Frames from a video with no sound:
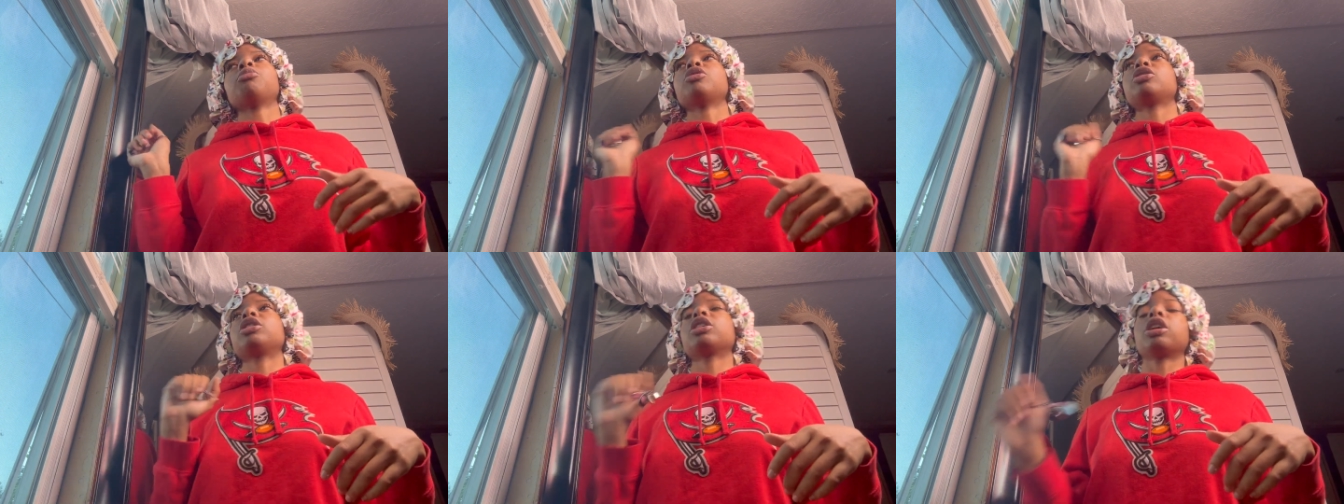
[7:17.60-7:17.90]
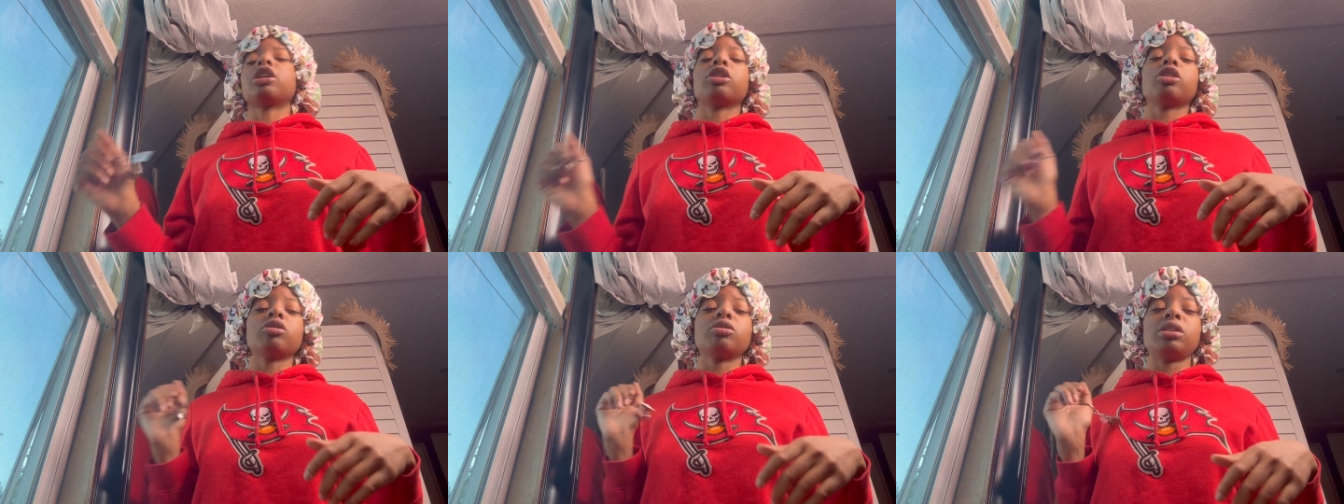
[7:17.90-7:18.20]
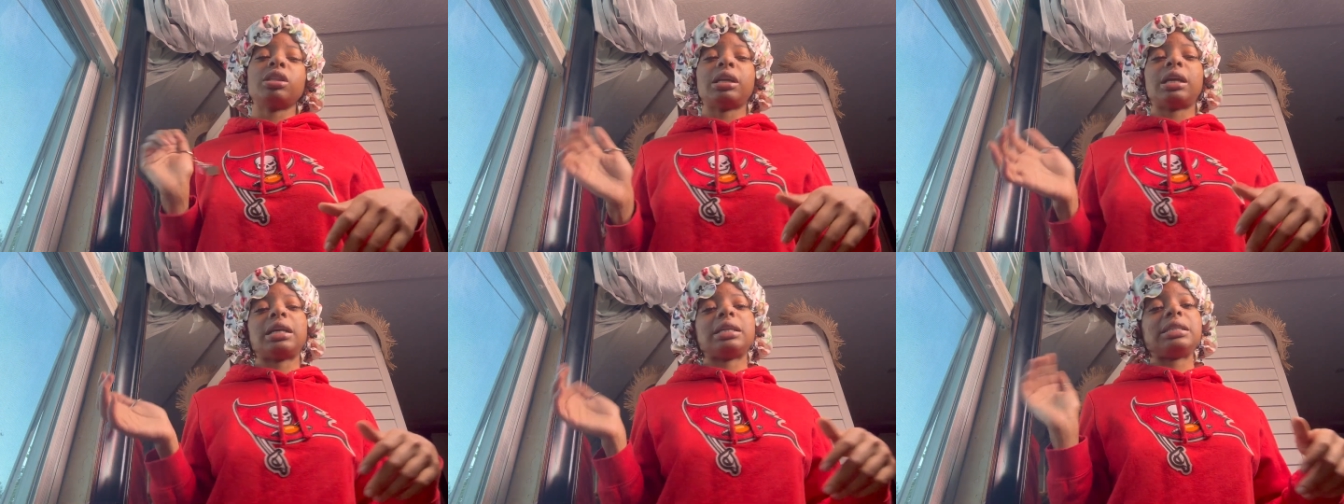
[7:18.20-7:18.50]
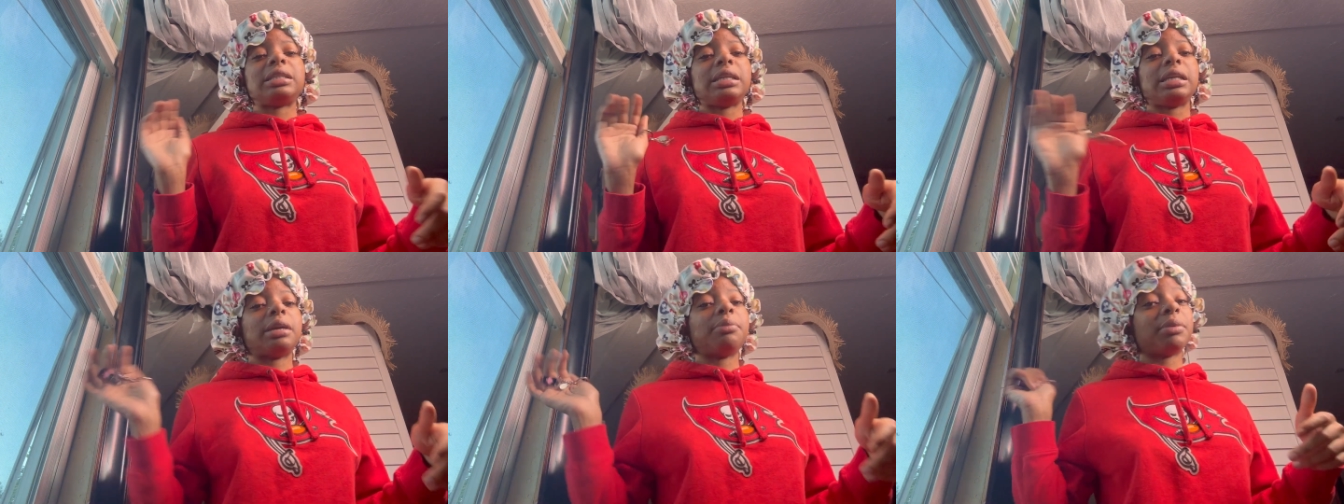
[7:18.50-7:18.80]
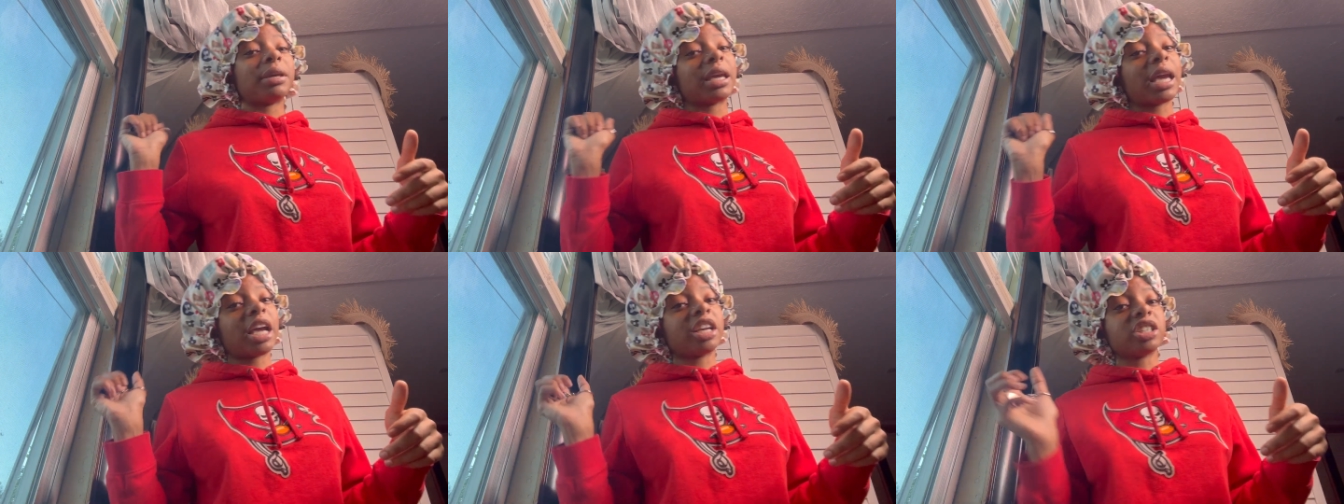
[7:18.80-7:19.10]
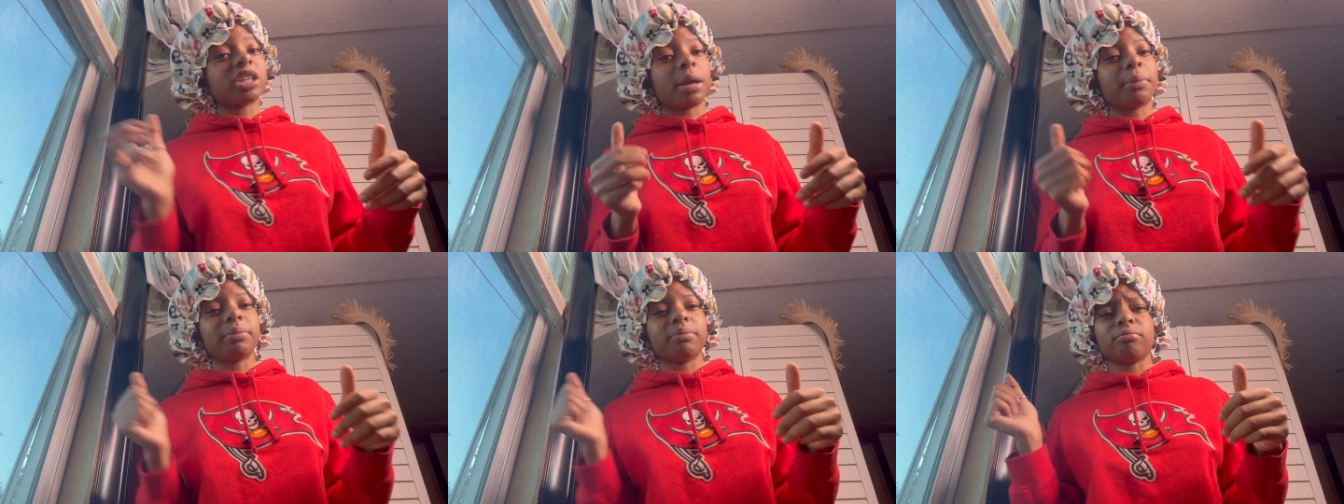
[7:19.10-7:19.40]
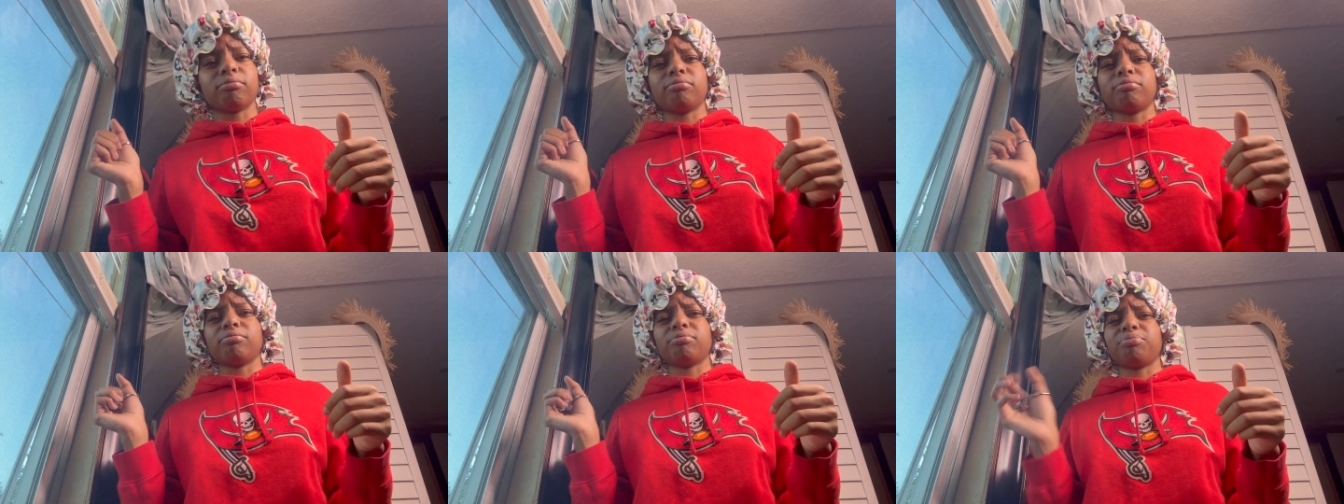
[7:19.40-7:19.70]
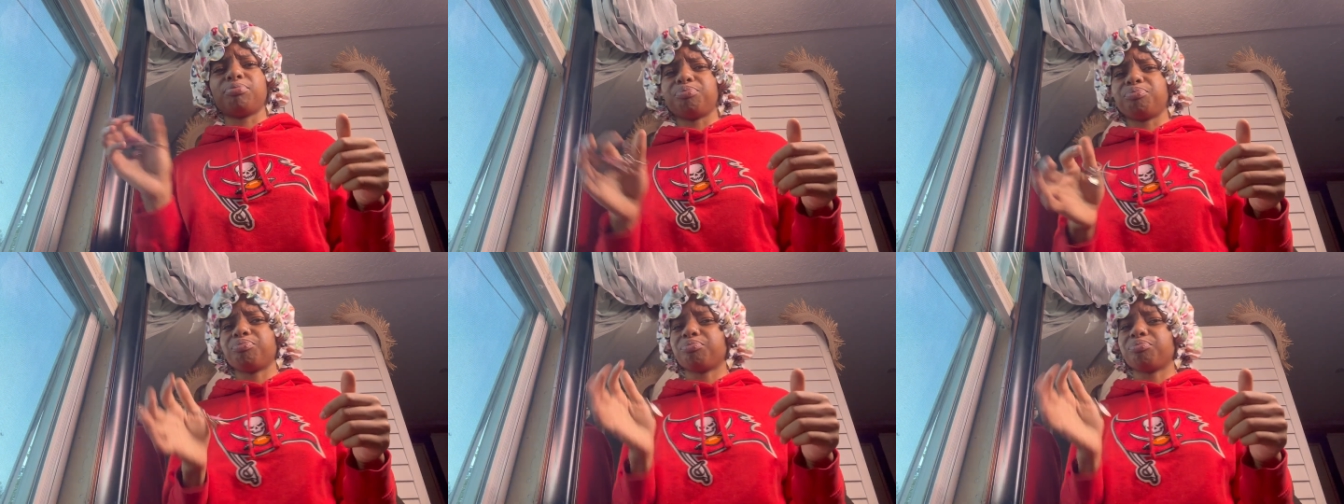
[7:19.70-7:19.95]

just gonna go to the ATM and cash. Mm.